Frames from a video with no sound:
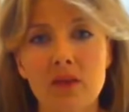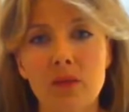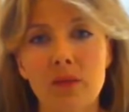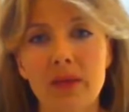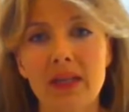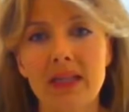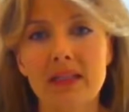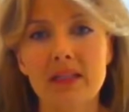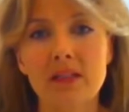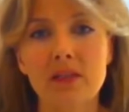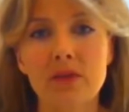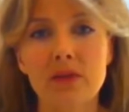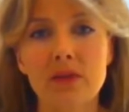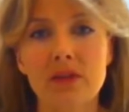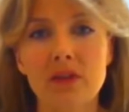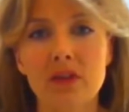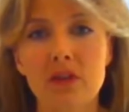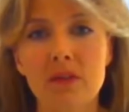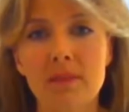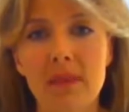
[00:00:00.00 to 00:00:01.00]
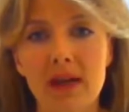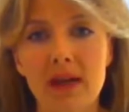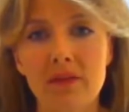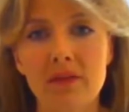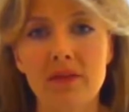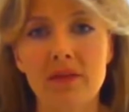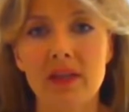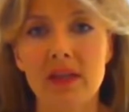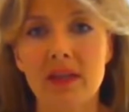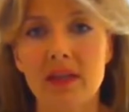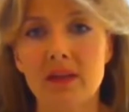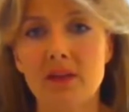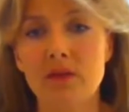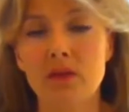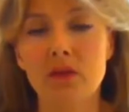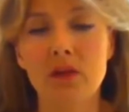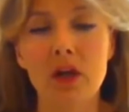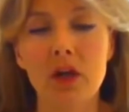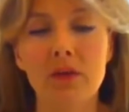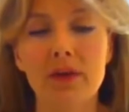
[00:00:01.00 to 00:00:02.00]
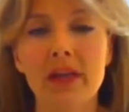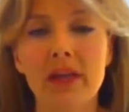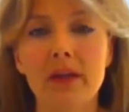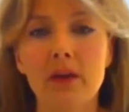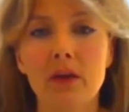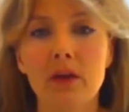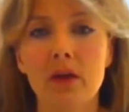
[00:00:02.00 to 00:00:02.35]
or we get to do a certain amount of things, or go here,